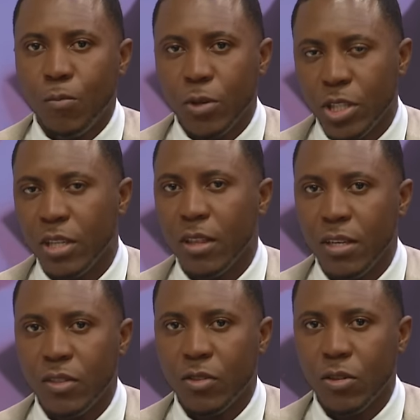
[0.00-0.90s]
pushing
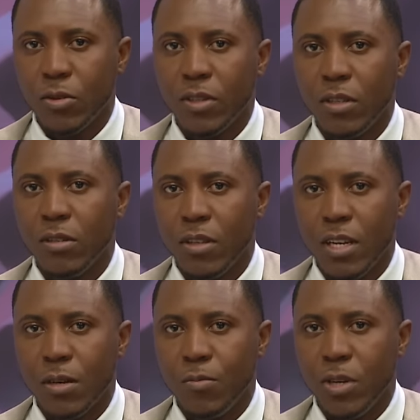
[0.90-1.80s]
these stories out
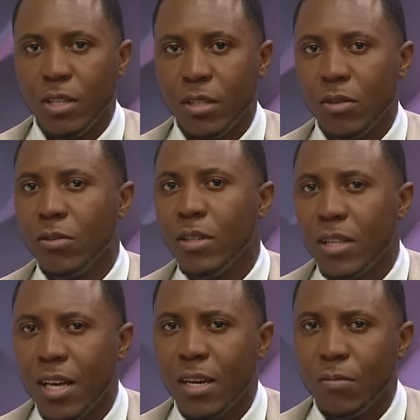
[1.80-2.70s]
there, but not only
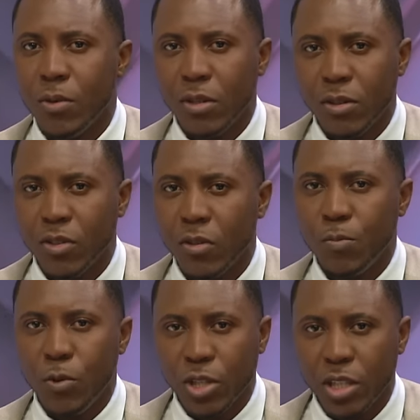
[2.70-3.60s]
that, but also
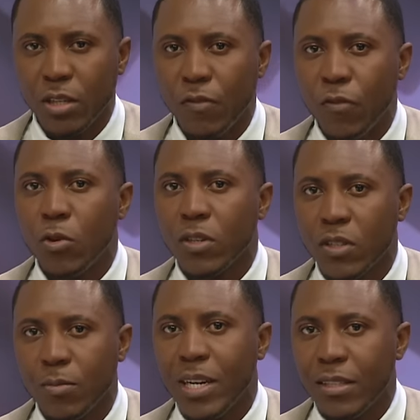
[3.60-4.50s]
pushing for
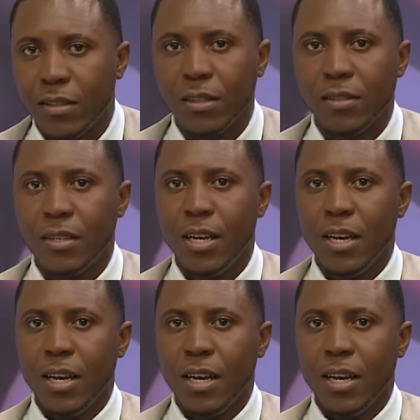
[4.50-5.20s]
some answers,